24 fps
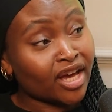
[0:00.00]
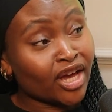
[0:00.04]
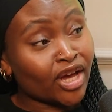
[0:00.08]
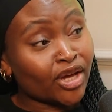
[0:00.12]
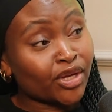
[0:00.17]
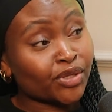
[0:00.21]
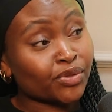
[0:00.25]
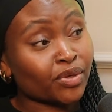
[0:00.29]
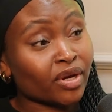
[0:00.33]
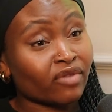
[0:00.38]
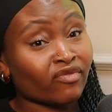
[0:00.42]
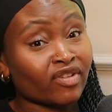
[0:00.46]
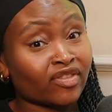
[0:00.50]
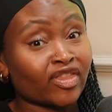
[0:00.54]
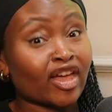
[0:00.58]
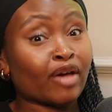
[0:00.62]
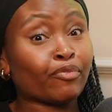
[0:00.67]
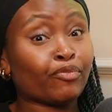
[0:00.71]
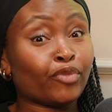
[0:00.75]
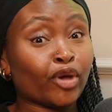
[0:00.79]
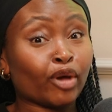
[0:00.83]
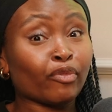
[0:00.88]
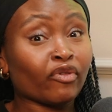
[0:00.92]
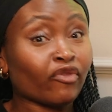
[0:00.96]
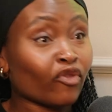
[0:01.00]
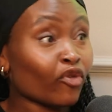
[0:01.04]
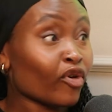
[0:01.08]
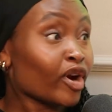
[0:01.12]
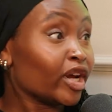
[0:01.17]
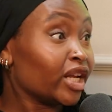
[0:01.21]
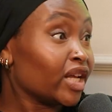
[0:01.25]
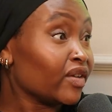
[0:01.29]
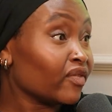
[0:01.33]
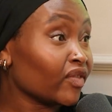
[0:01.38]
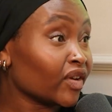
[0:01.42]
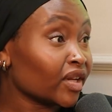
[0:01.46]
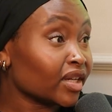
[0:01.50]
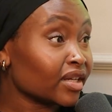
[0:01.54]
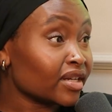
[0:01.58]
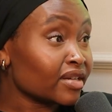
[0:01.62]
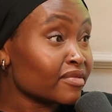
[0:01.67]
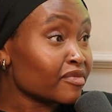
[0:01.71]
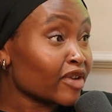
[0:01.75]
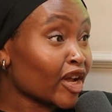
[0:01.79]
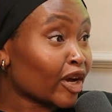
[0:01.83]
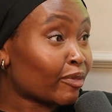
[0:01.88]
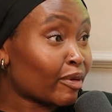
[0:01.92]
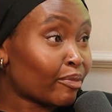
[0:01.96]
So I read that book before it even
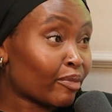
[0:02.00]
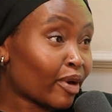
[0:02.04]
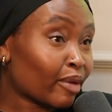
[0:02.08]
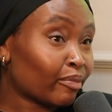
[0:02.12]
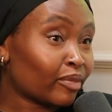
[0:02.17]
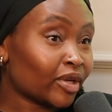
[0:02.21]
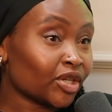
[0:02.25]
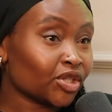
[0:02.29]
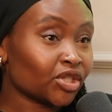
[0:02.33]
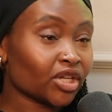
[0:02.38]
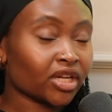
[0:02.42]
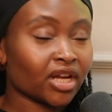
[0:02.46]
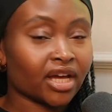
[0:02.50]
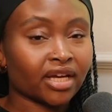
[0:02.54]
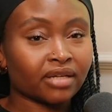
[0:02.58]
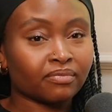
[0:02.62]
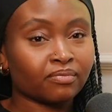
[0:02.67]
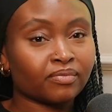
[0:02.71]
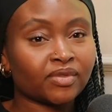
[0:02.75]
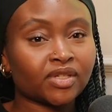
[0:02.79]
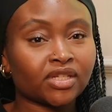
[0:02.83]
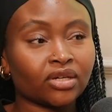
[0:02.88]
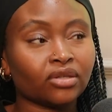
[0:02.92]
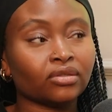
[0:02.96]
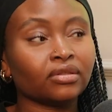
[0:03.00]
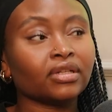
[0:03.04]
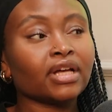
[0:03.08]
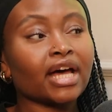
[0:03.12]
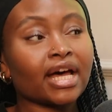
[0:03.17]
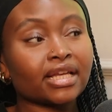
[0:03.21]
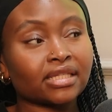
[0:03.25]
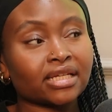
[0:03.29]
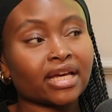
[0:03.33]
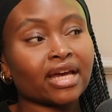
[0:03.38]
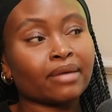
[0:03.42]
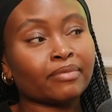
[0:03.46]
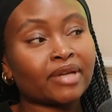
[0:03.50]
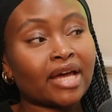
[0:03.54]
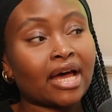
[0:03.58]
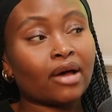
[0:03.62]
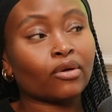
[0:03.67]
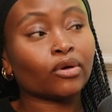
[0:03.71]
been published, and I still, as I am now,